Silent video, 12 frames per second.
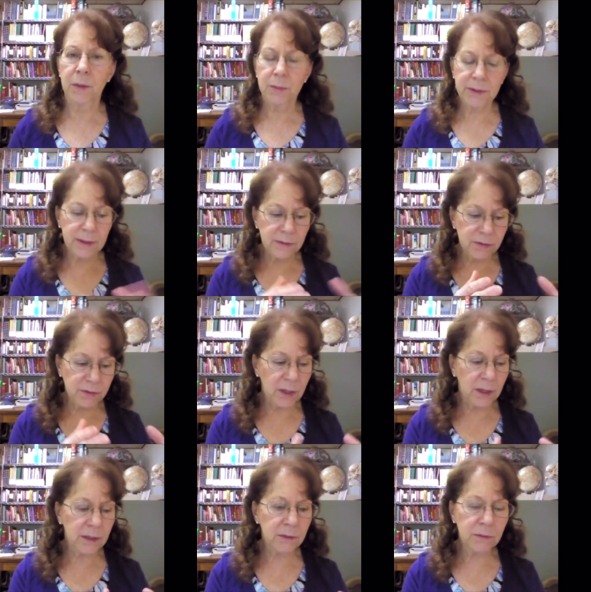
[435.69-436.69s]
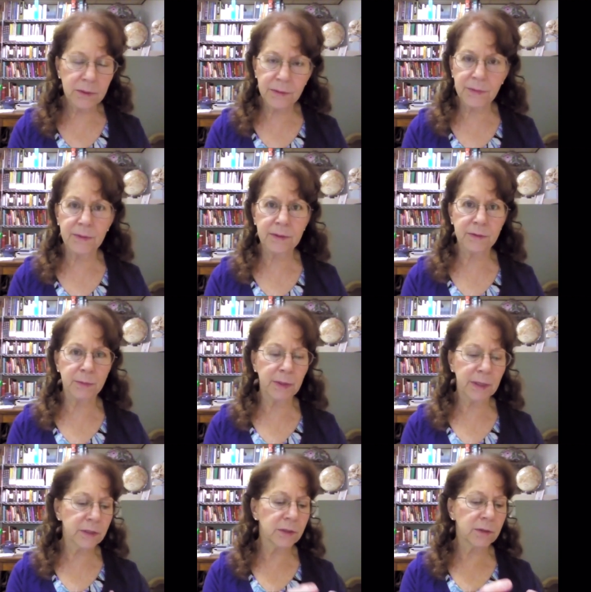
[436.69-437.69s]
but they started with this
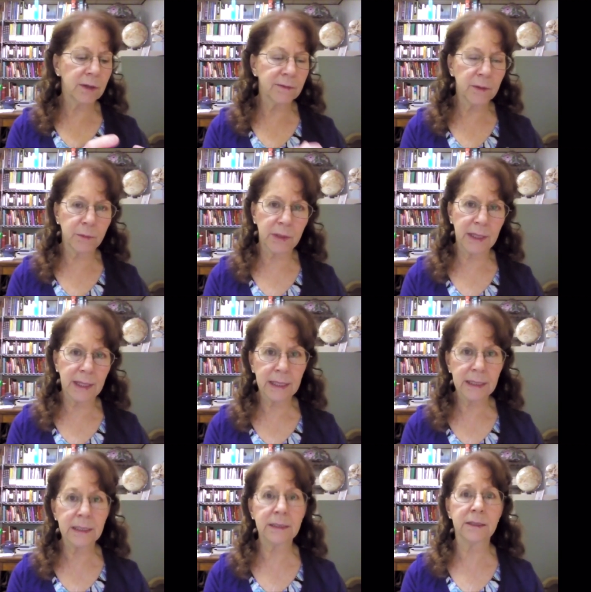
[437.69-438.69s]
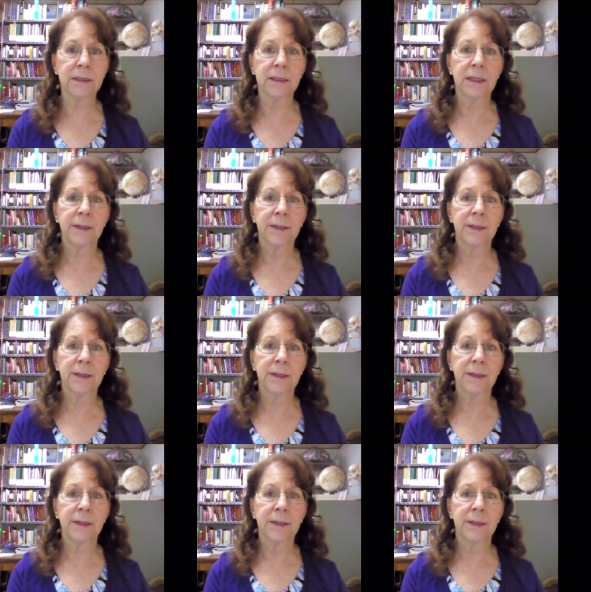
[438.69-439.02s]
picture of the planet